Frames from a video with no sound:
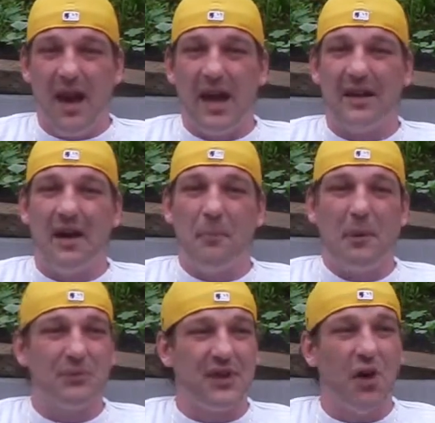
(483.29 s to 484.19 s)
And
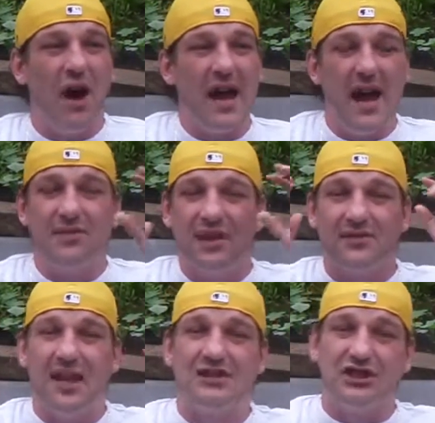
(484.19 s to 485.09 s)
people say, oh, I have the
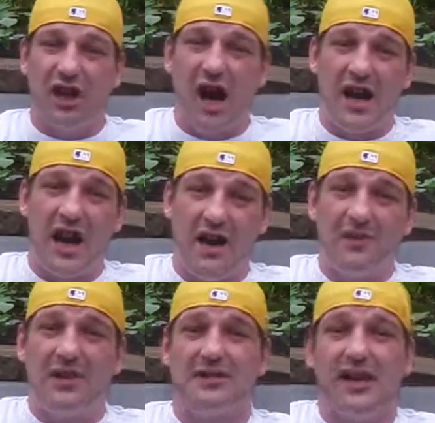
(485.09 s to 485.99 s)
intention. I have
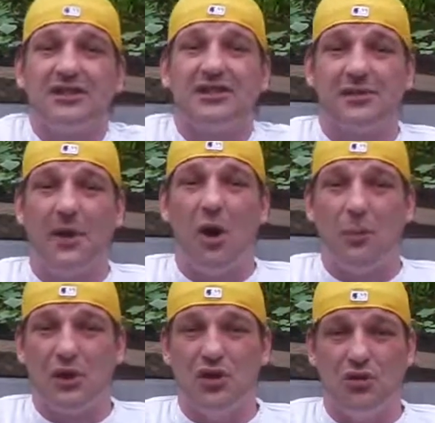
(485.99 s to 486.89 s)
the intentions of
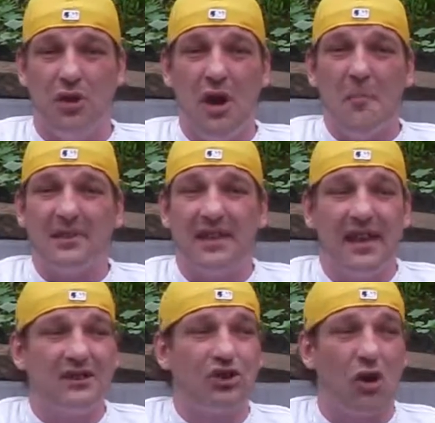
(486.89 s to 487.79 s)
helping you. But then
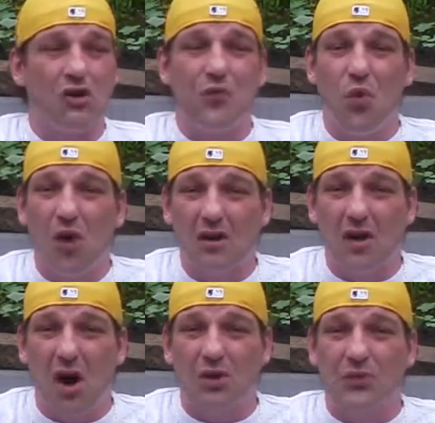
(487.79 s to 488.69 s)
they charge
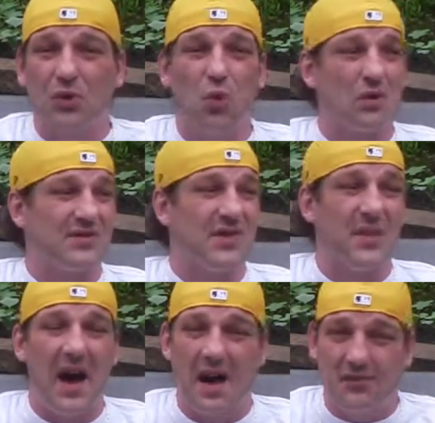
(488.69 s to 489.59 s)
$400 for courses,
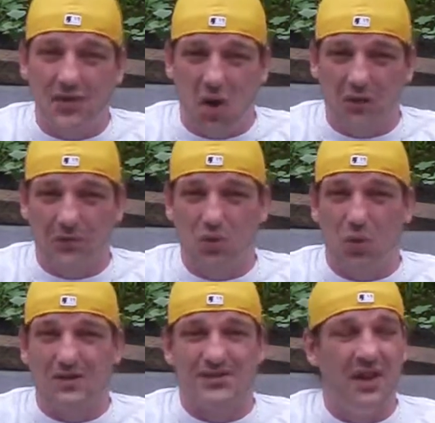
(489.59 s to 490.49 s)
$1,000 for
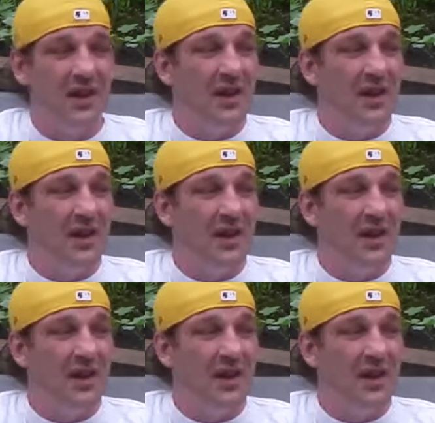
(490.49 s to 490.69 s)
courses.